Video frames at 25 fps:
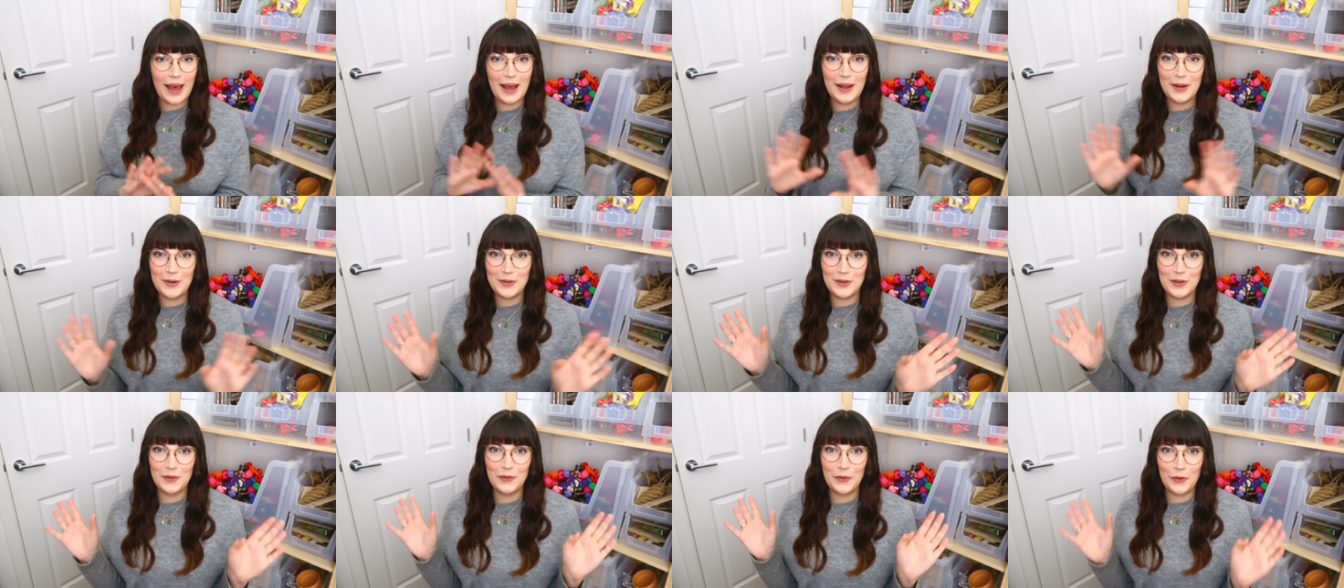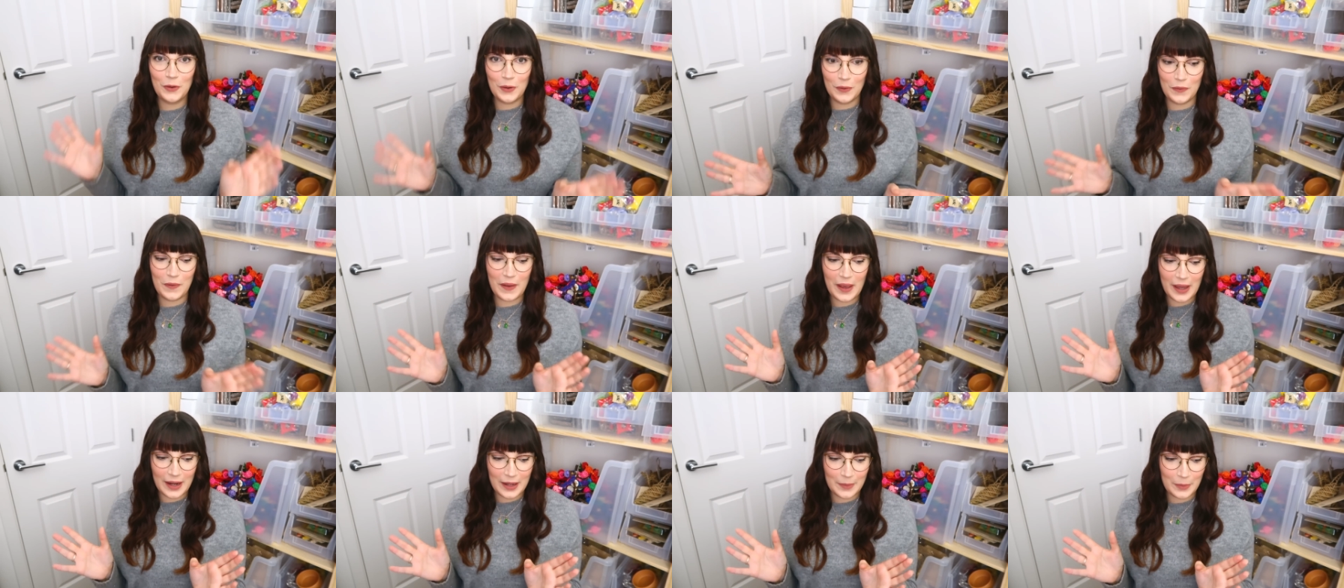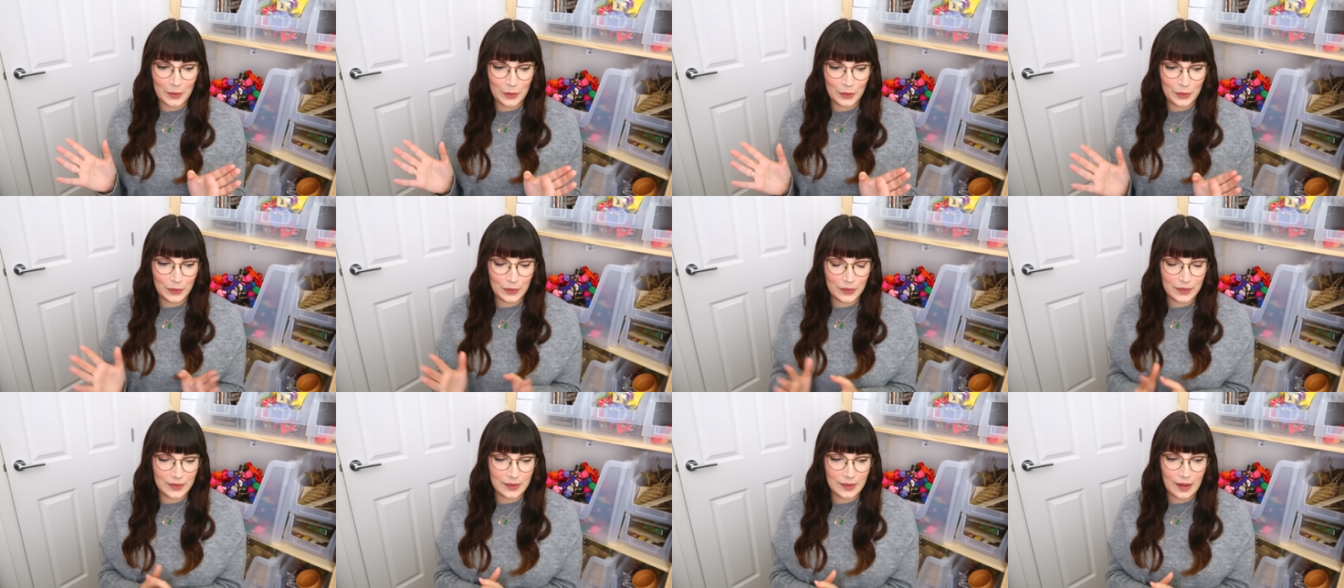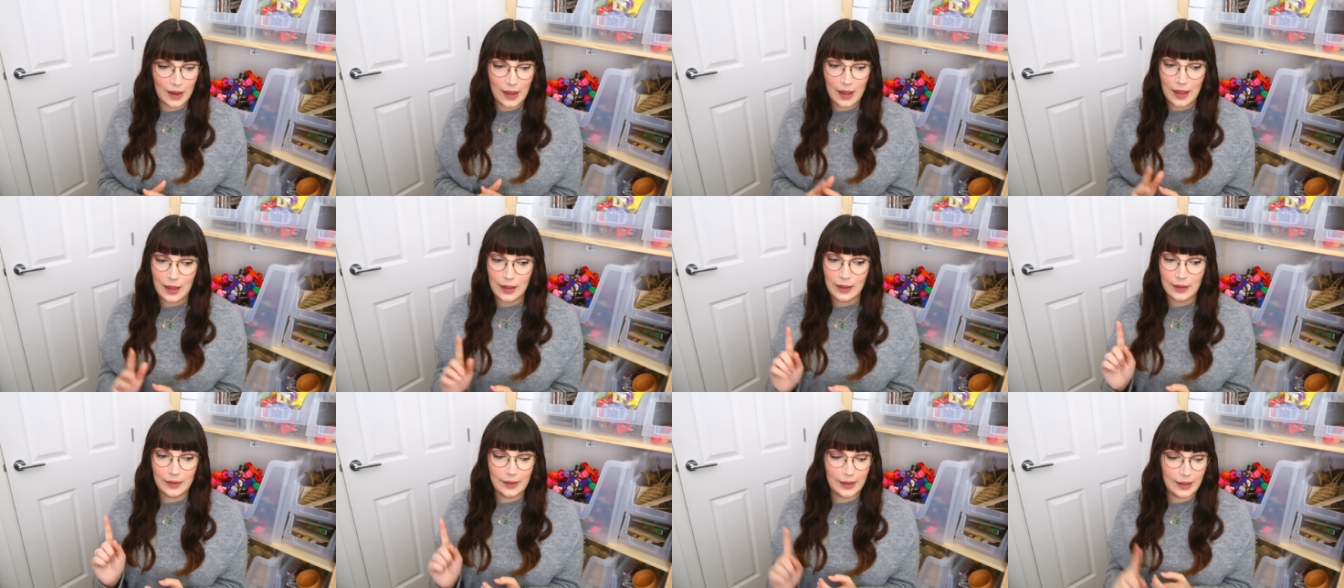out of all of the animals,
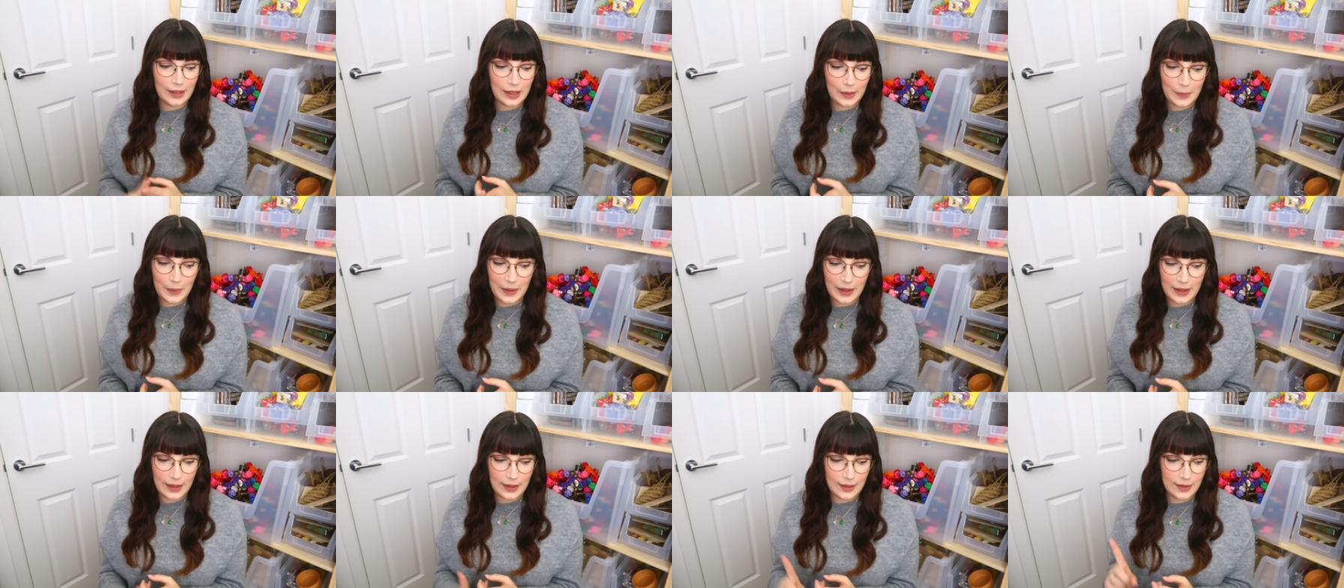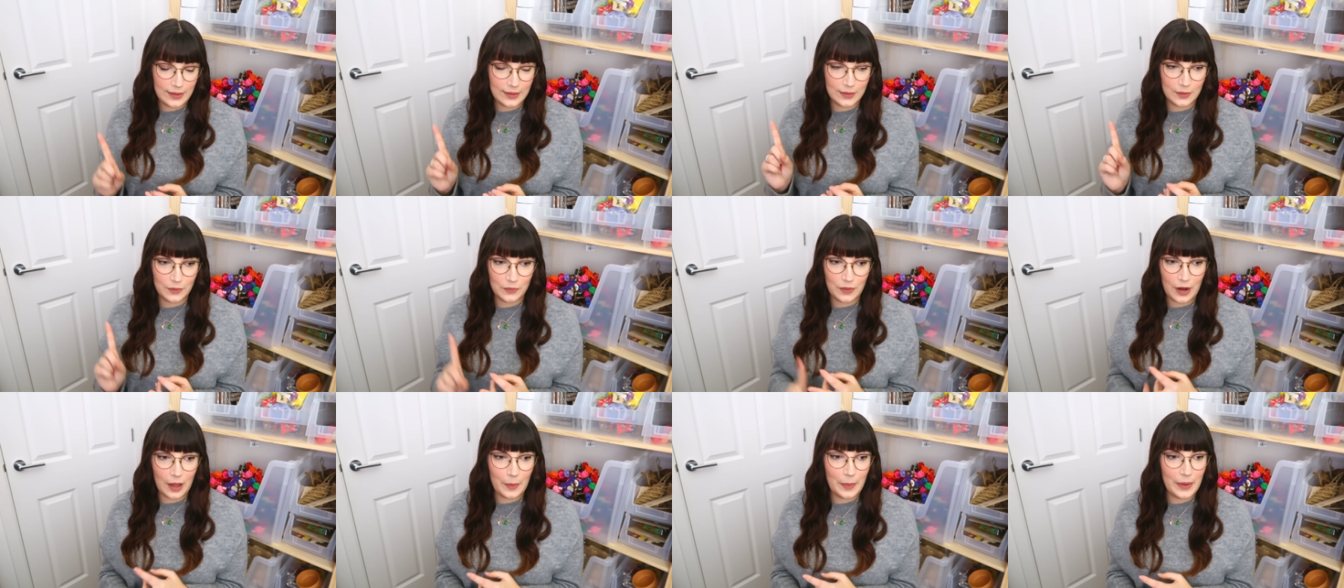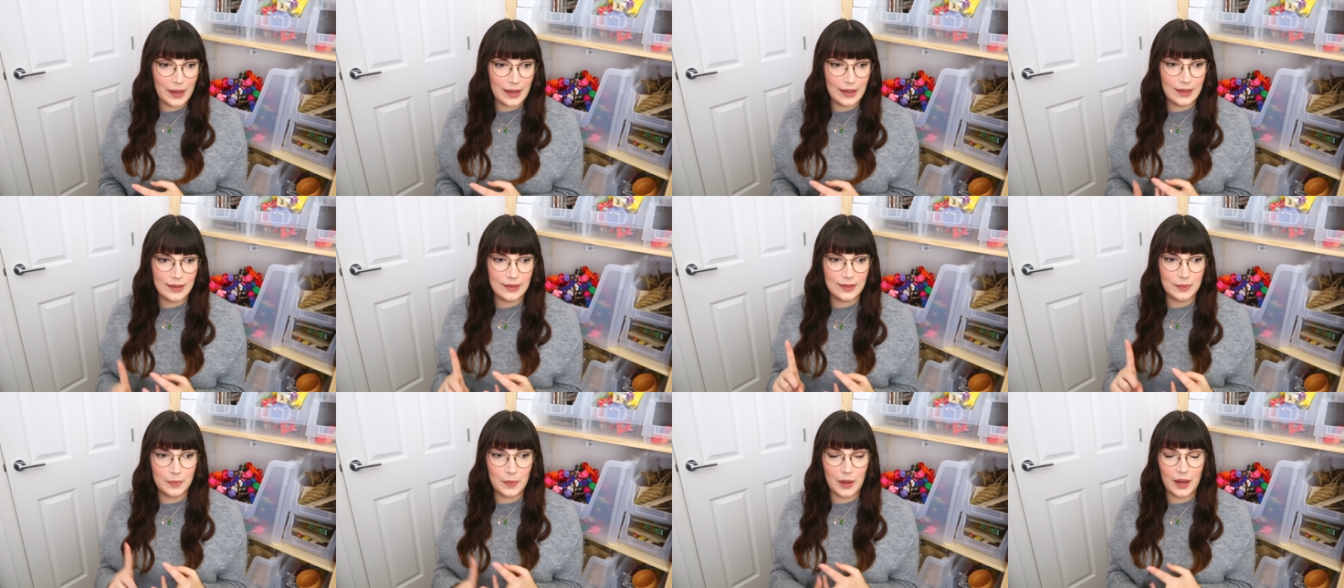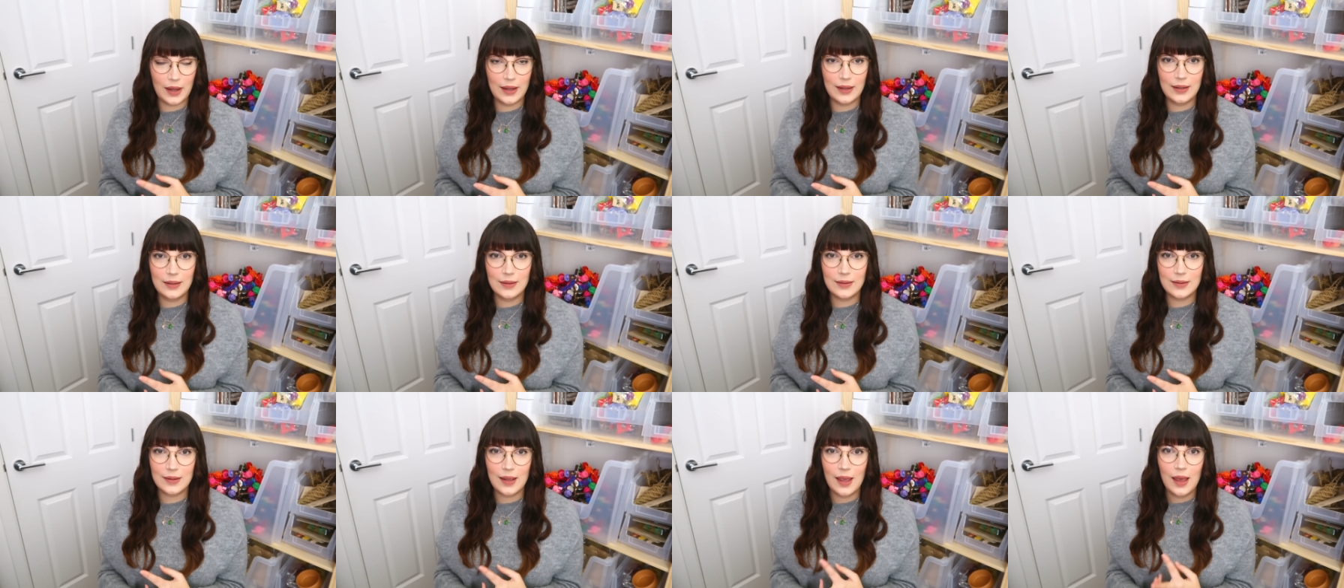guinea pigs, rabbits,
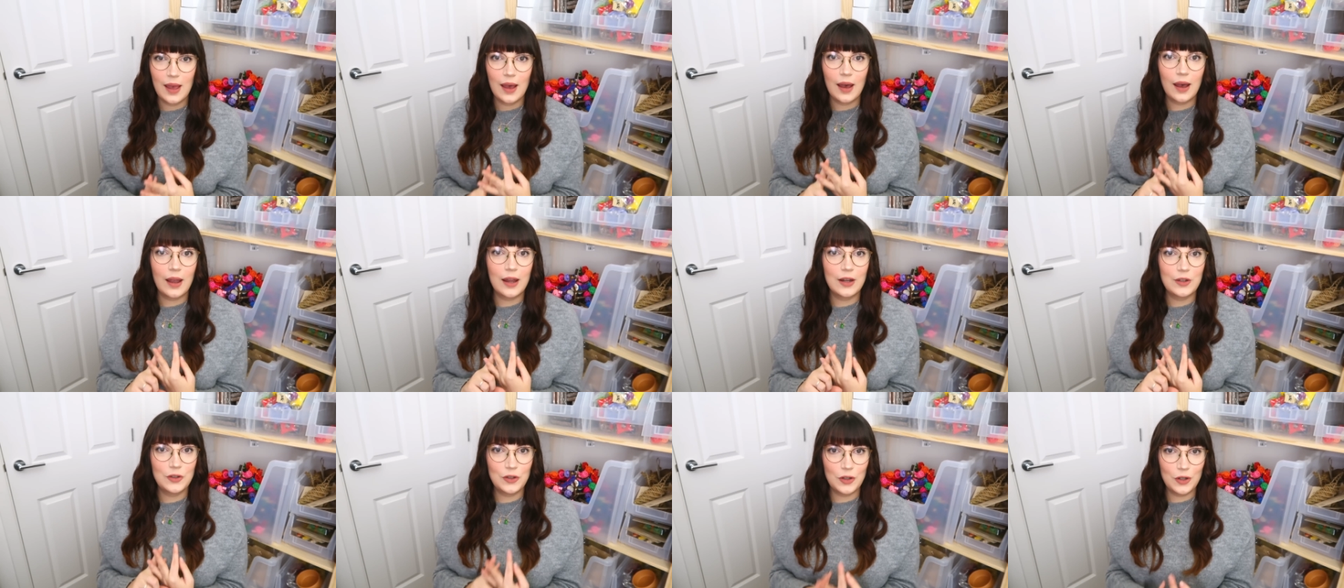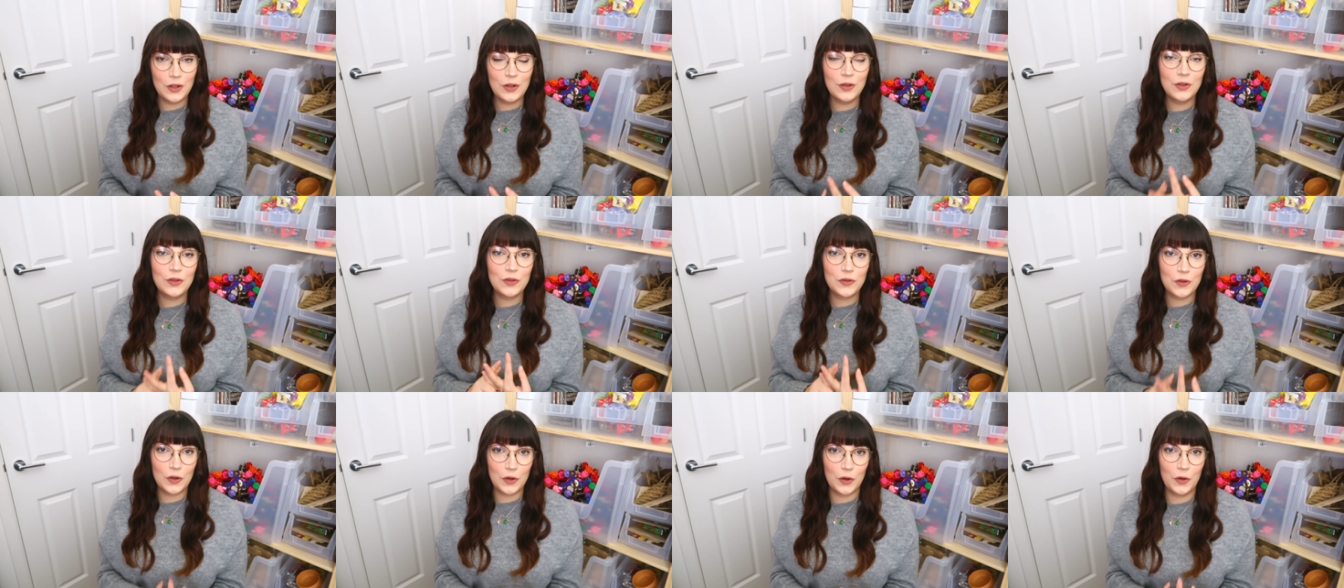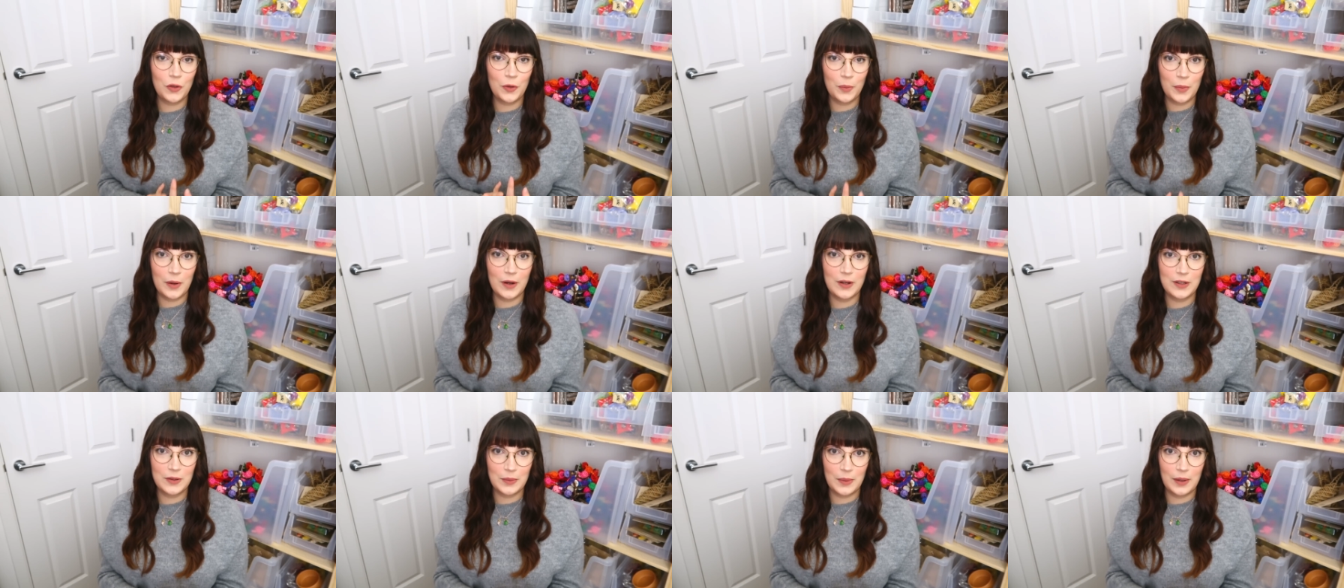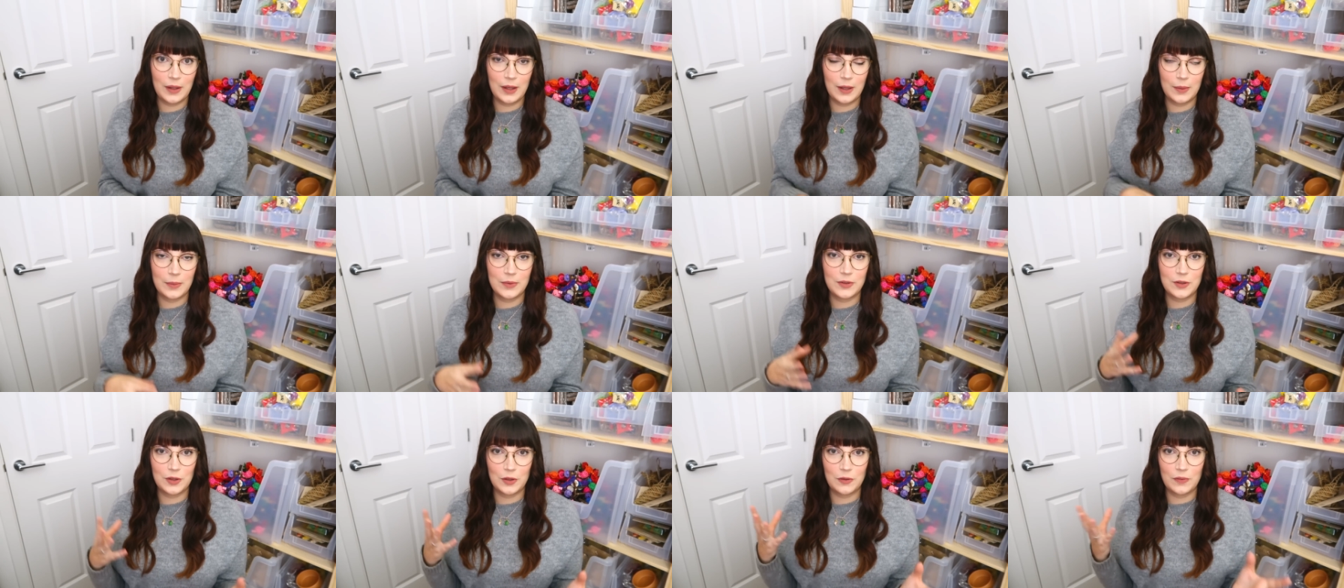mice, I do struggle the most when it
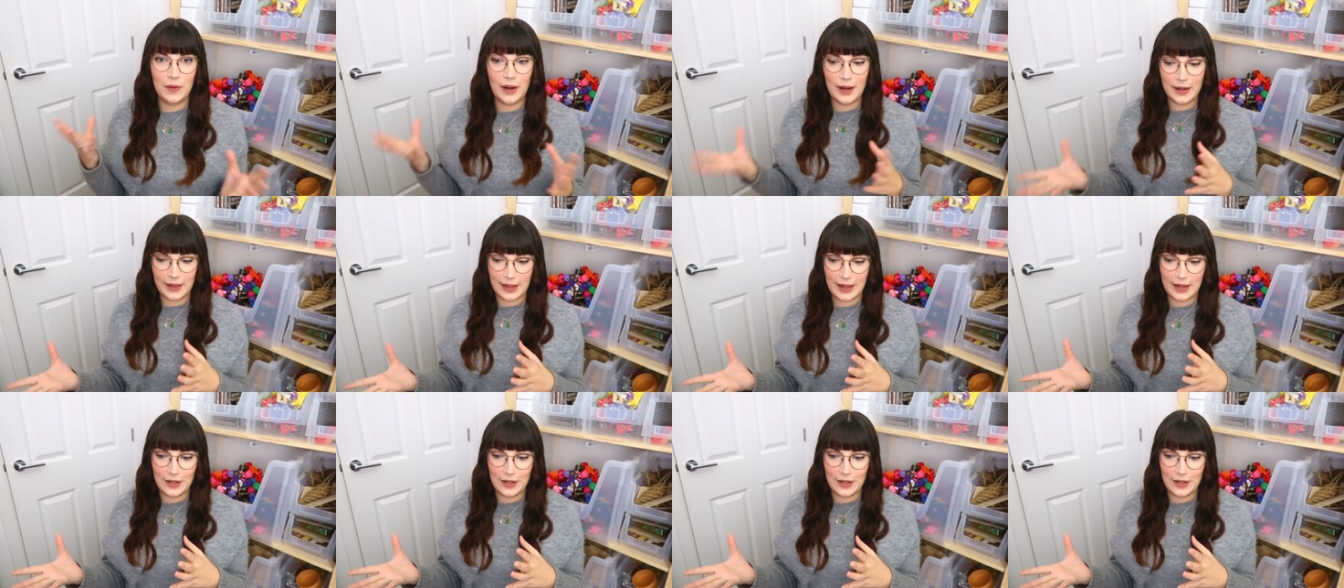comes to rat